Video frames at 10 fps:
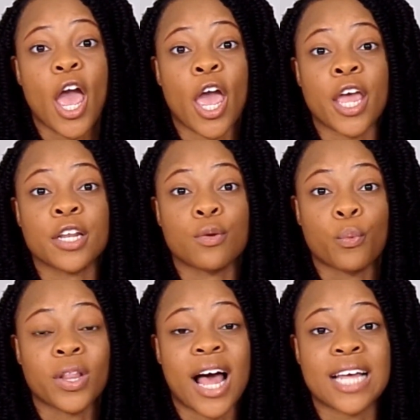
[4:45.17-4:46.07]
and
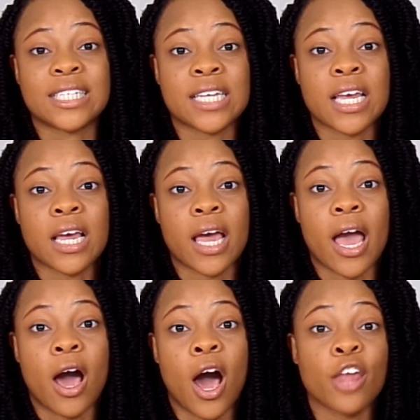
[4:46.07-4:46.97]
realizing
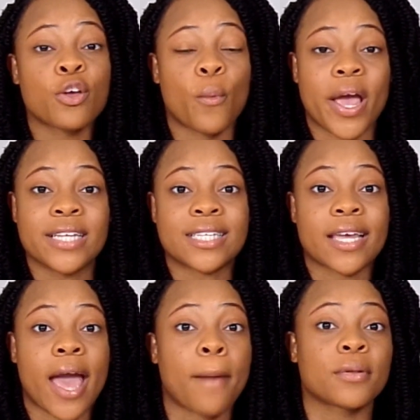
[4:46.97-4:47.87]
other ways to
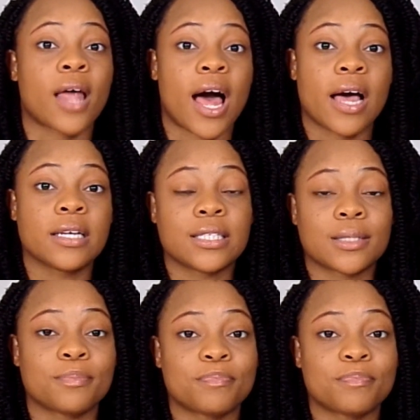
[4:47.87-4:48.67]
capitalize.